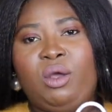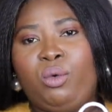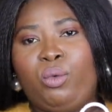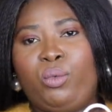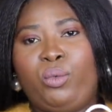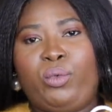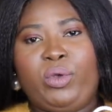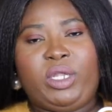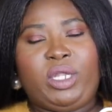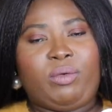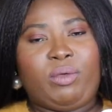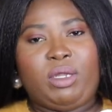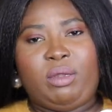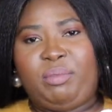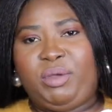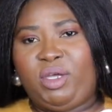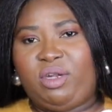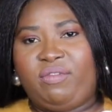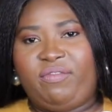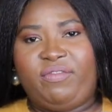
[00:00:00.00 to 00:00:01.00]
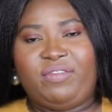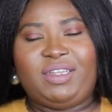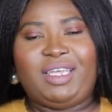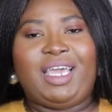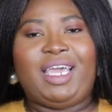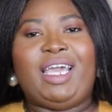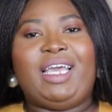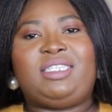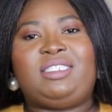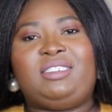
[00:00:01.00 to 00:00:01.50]
really really
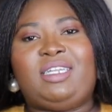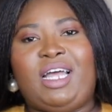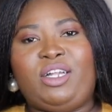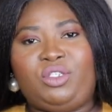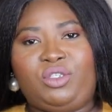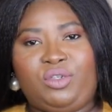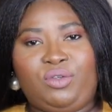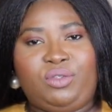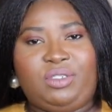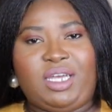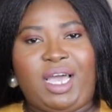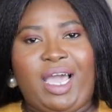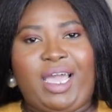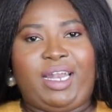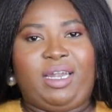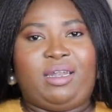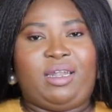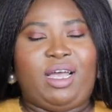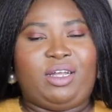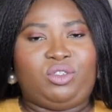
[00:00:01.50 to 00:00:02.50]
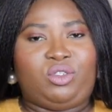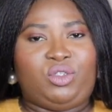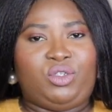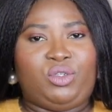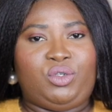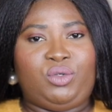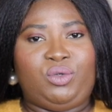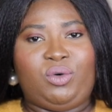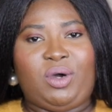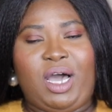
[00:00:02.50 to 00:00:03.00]
beautifully it's not too tight not
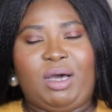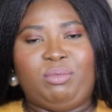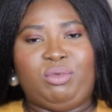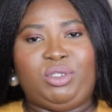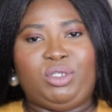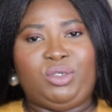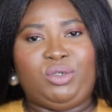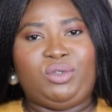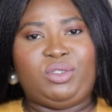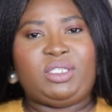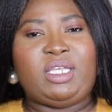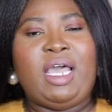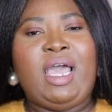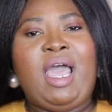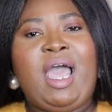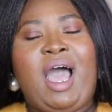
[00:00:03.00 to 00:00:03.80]
too um, loose